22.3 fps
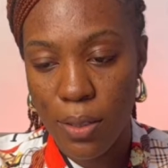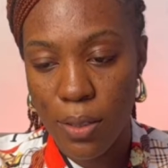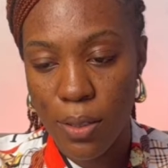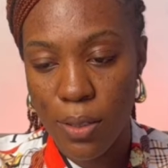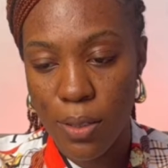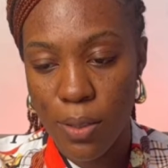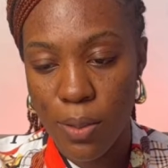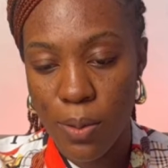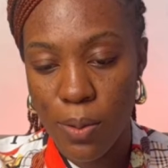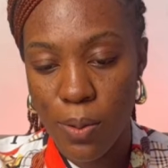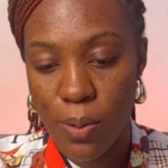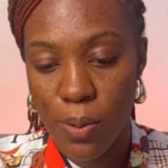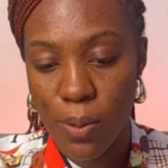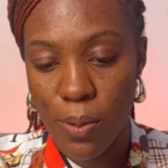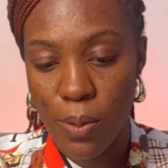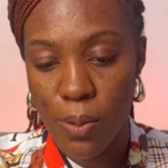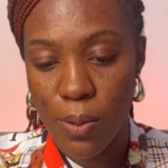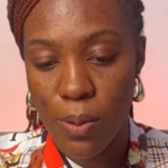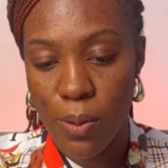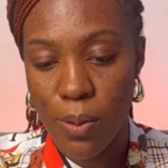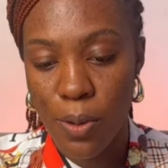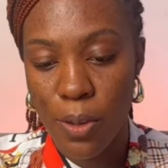
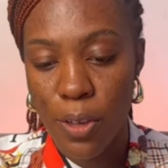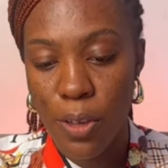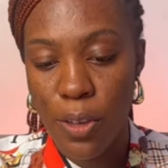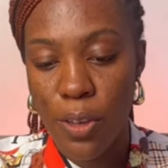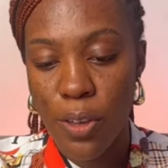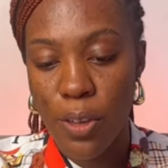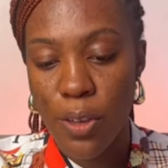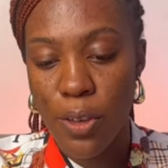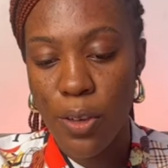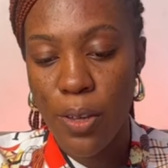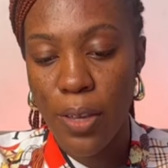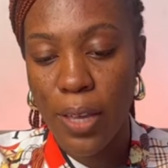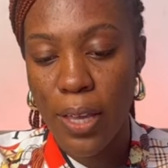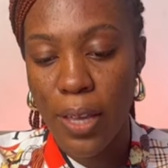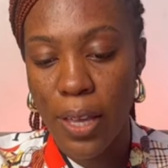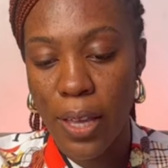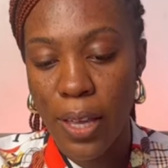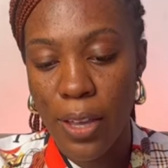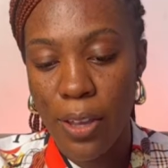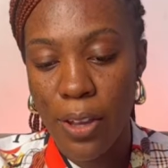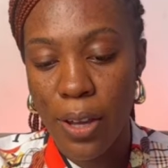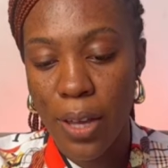So
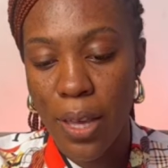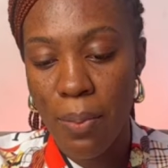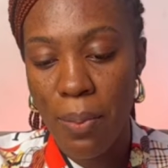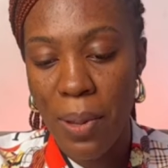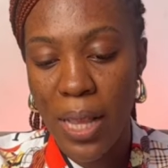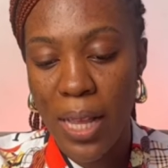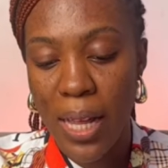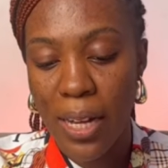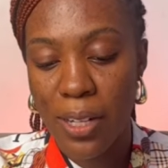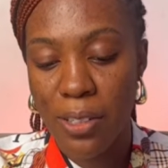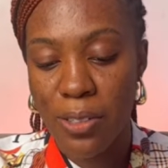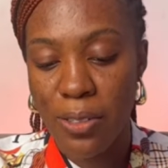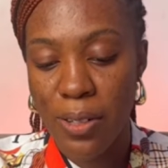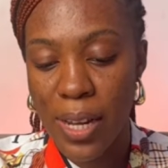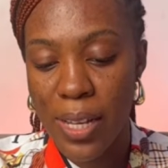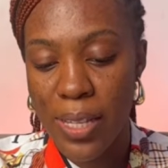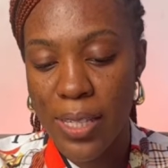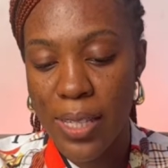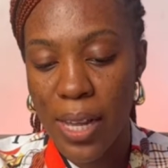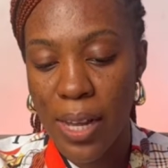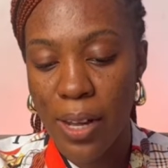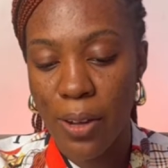in your email
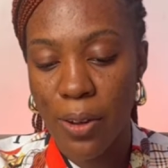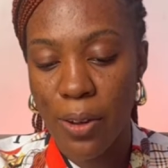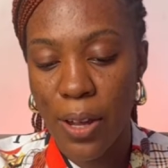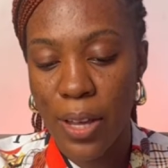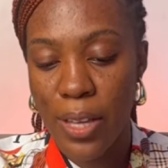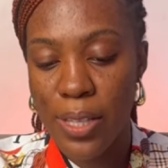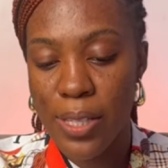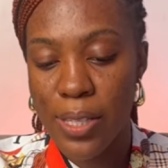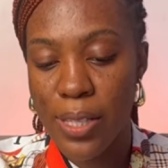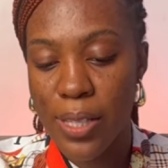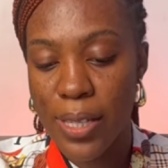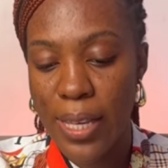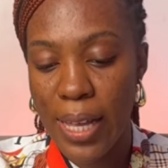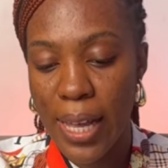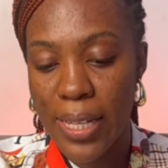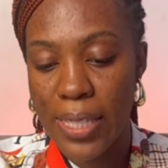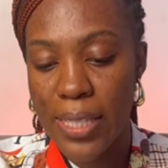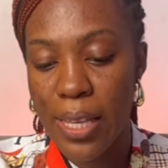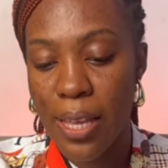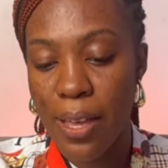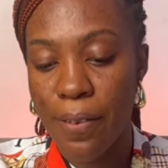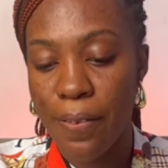address, you are going to
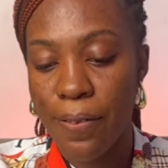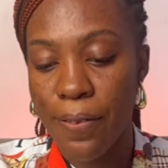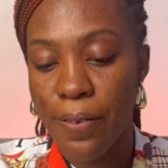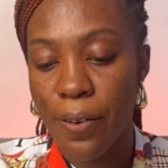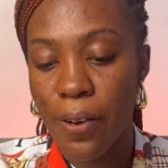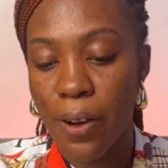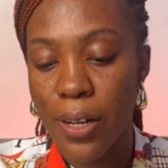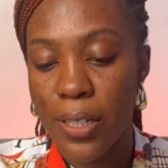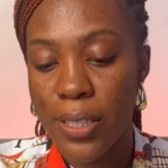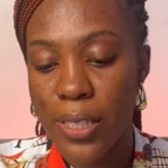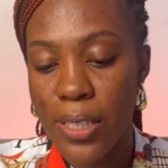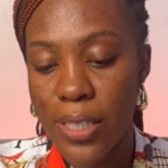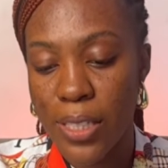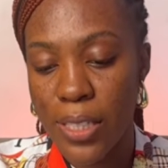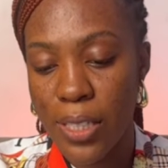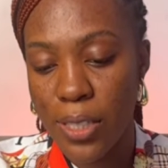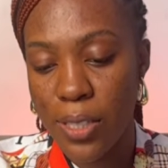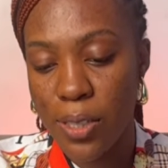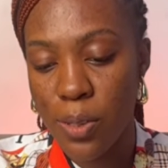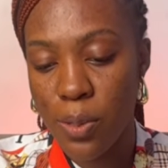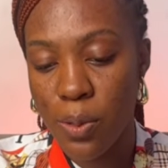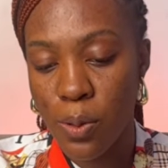get a
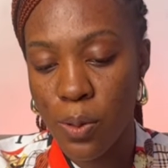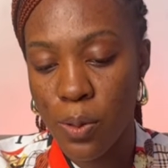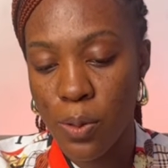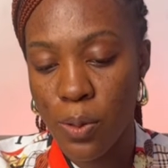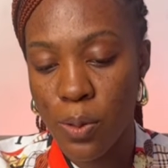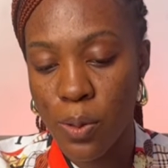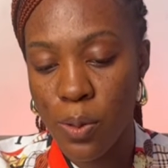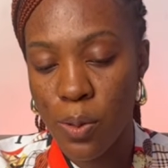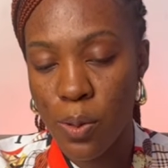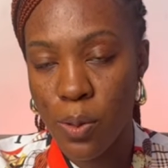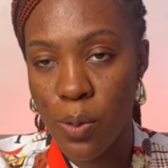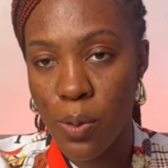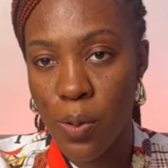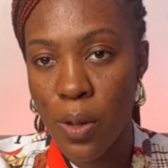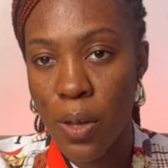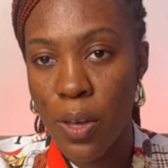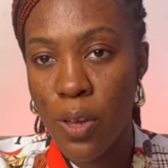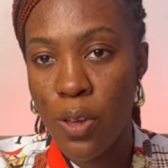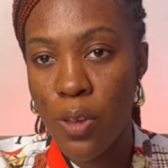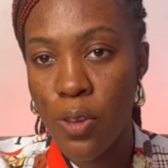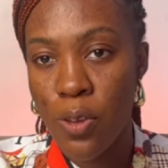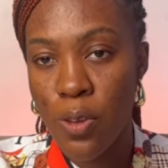4-digit code. So
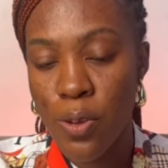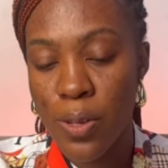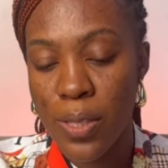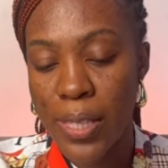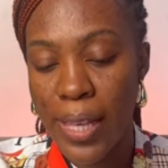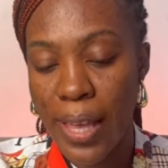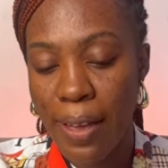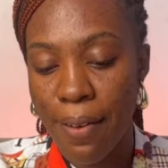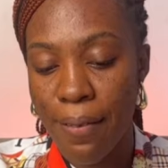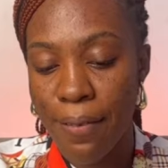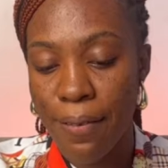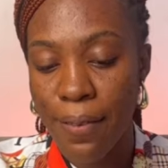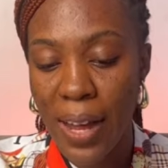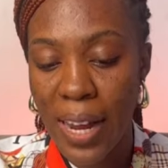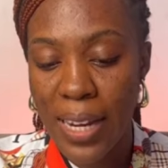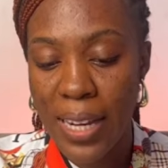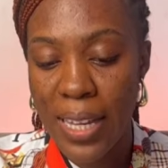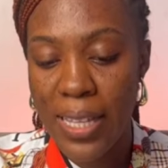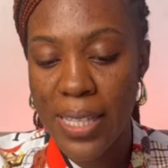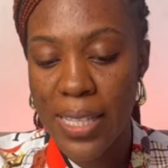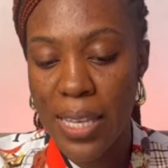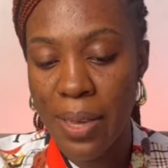use a
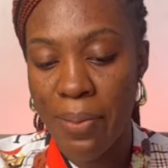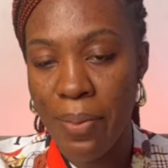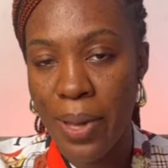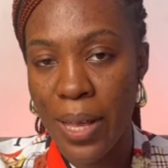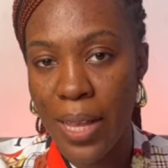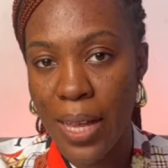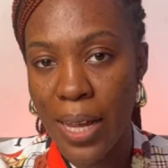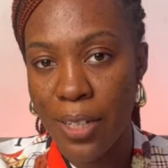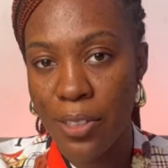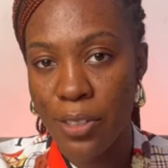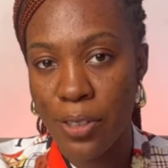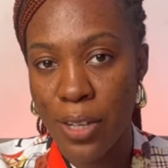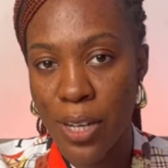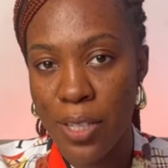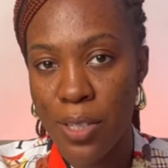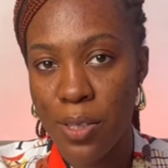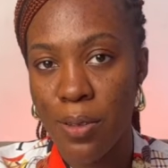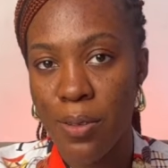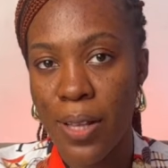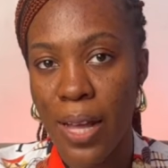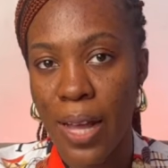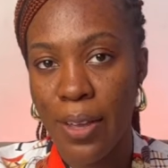valid email
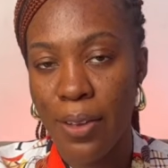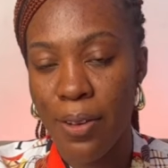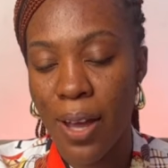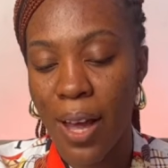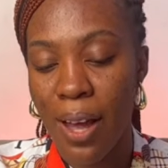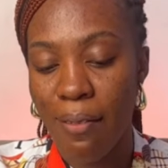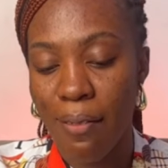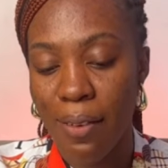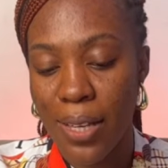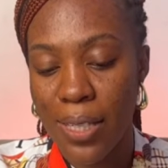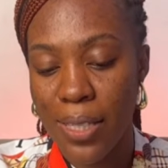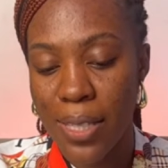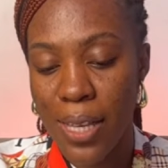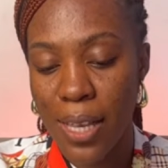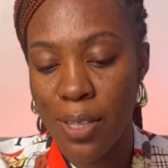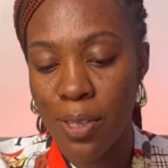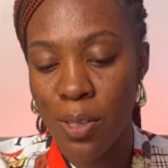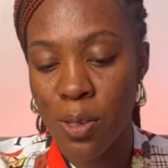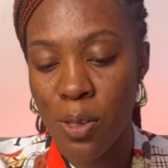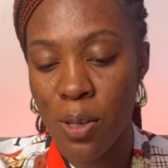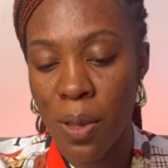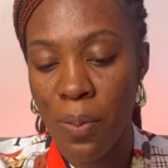address that you have
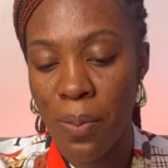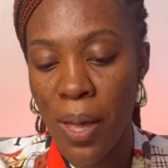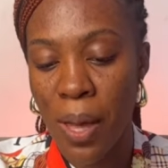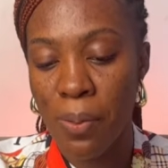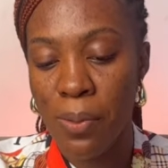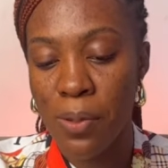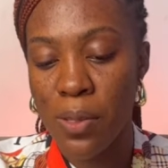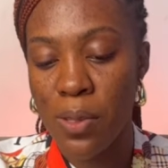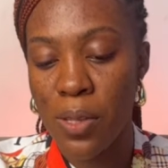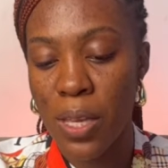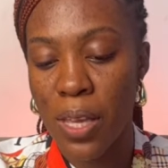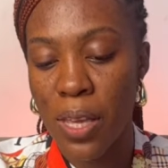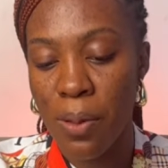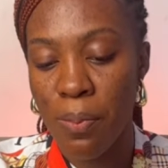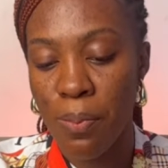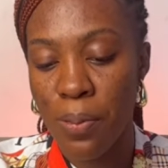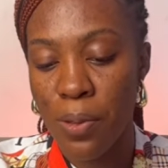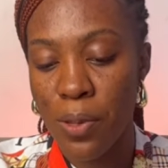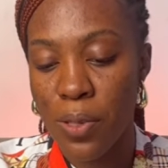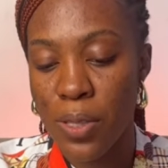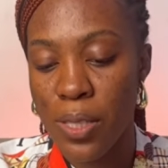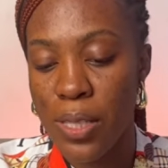access to. So you'll be able to
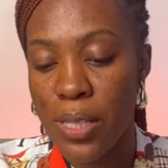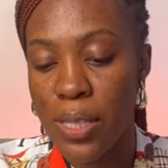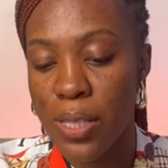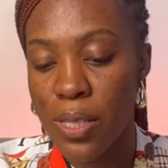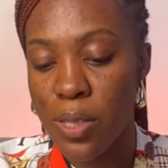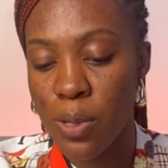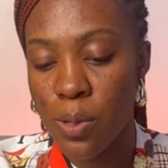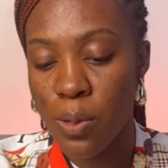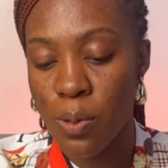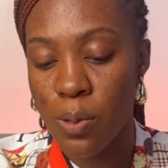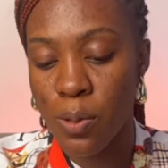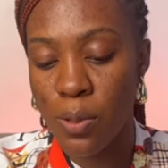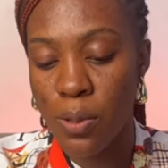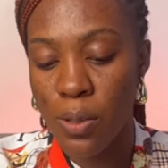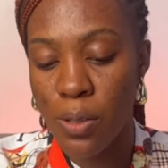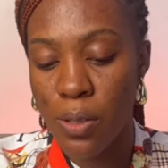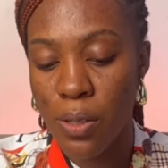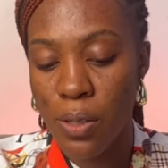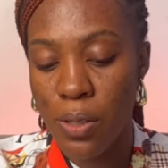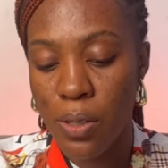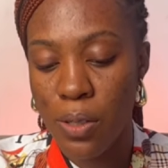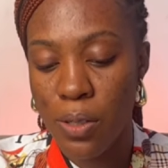input this code.
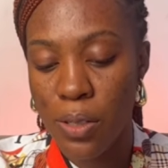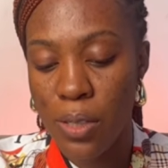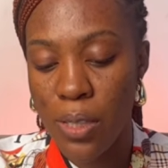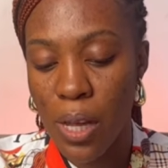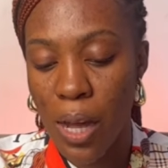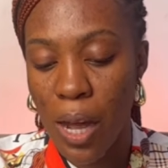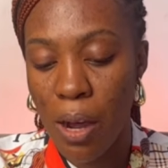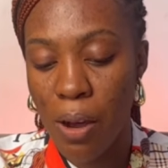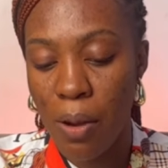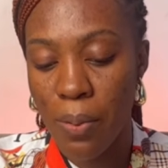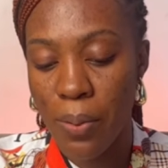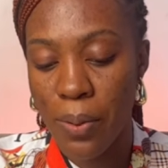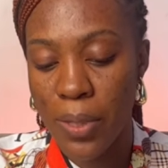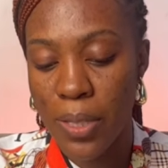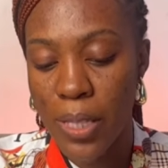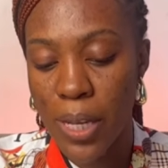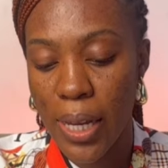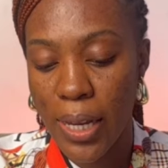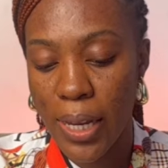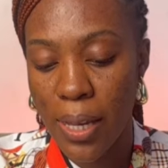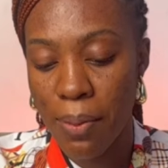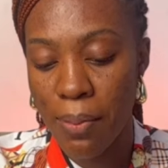So I'll be
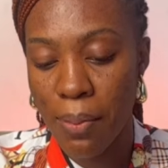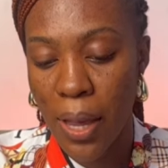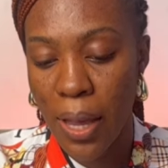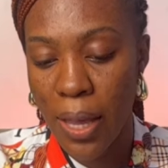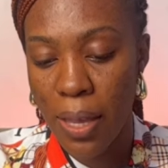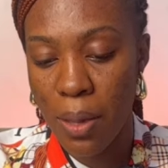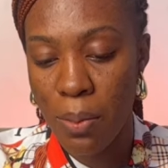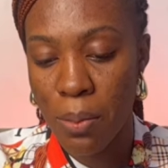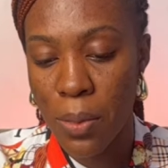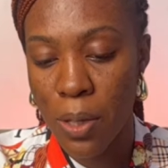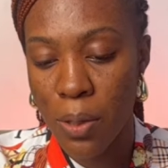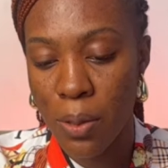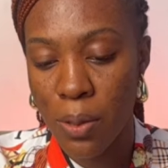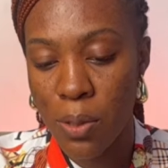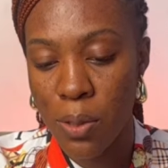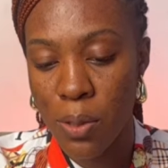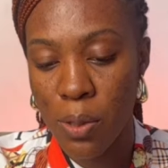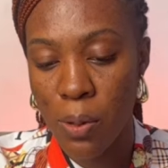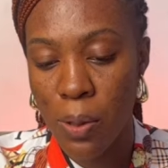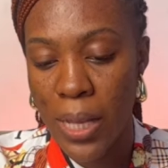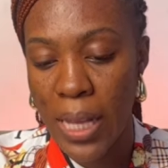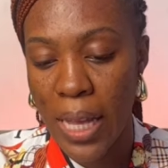checking my email
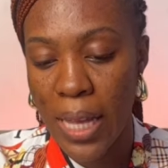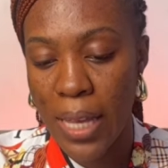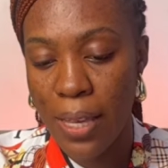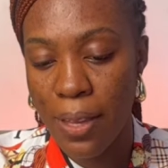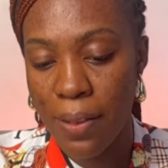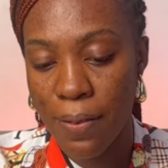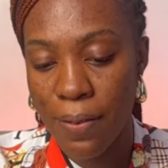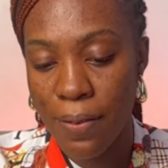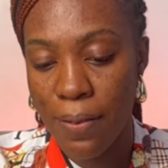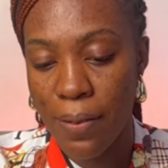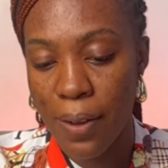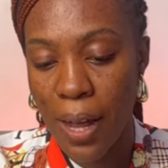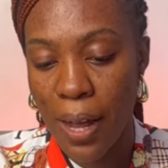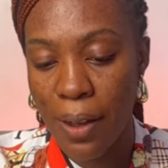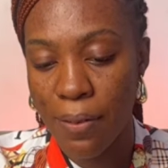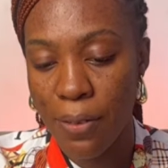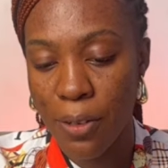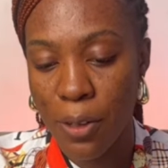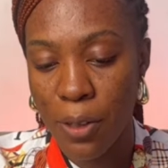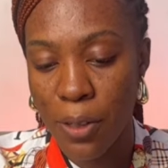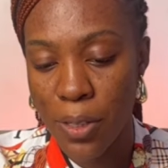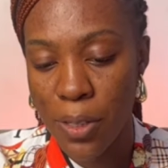to know whether if
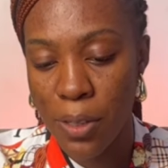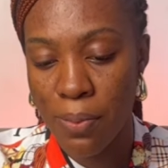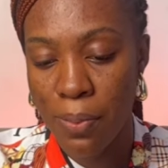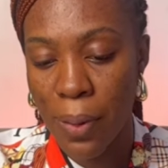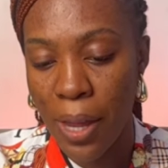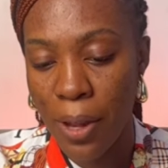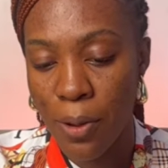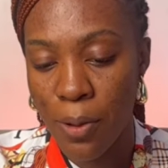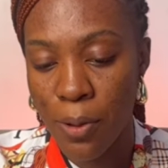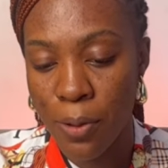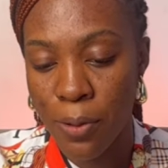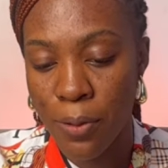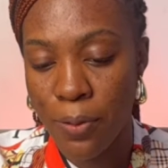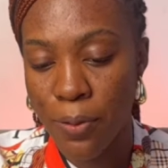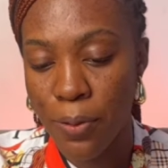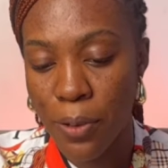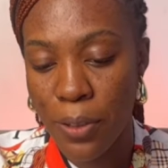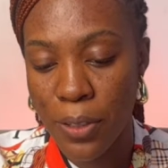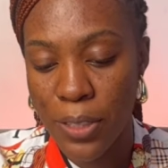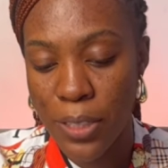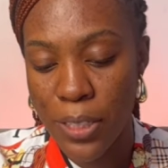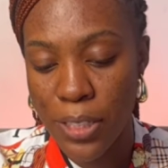I've gotten my own
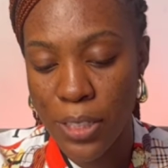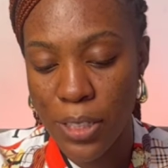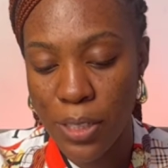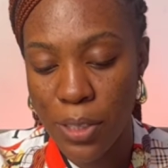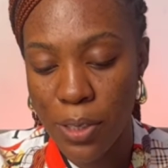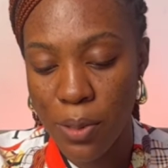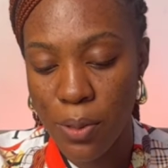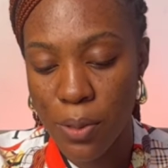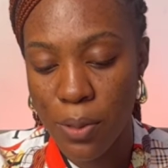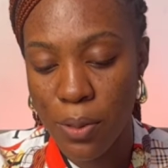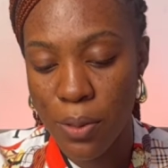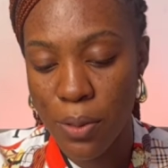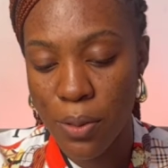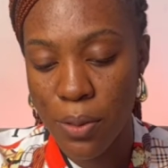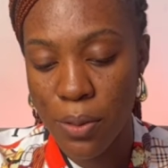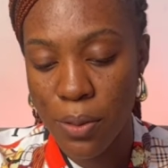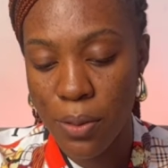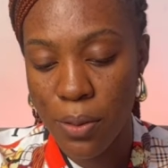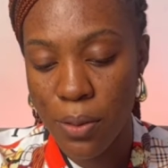4-digit code.